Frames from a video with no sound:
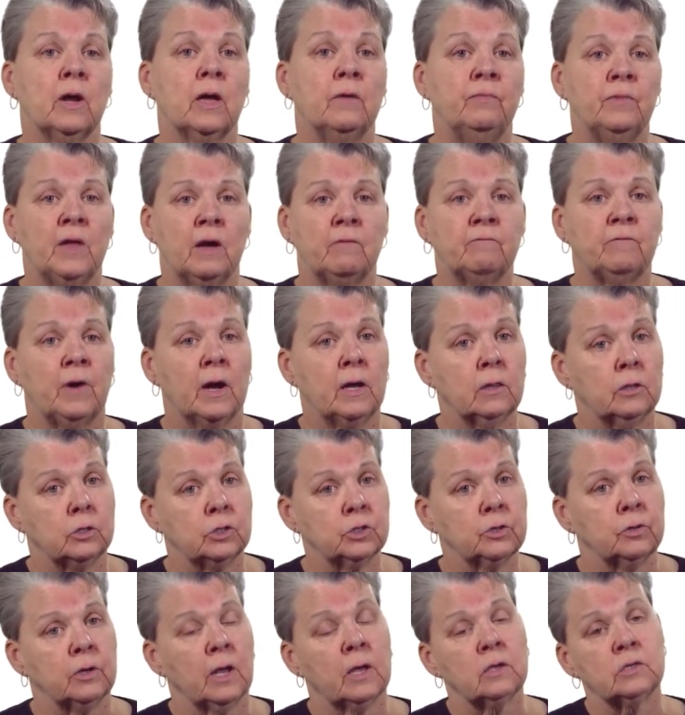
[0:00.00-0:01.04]
and that violence
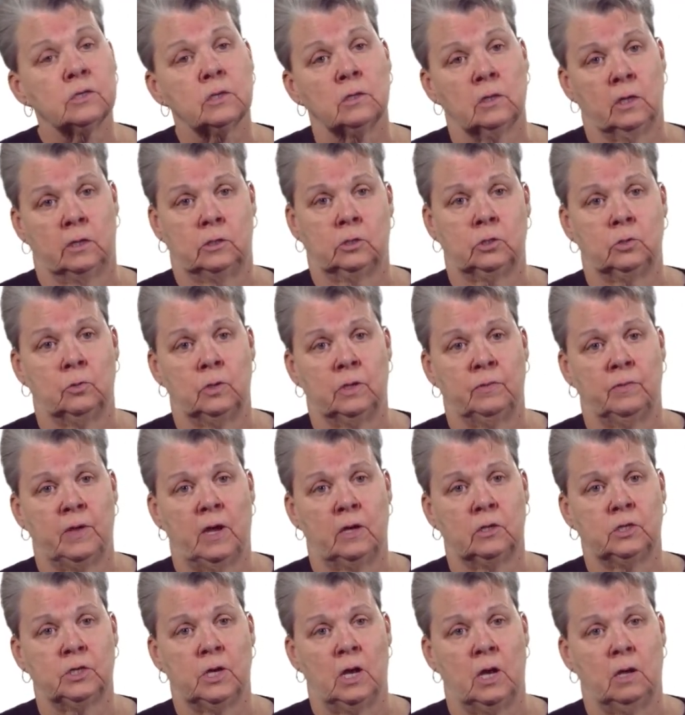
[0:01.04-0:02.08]
could escalate during
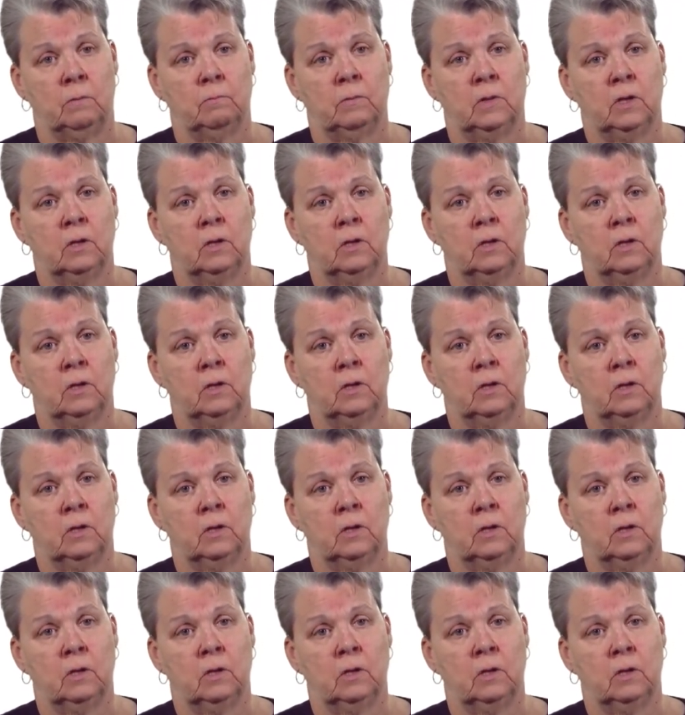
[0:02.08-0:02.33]
that time.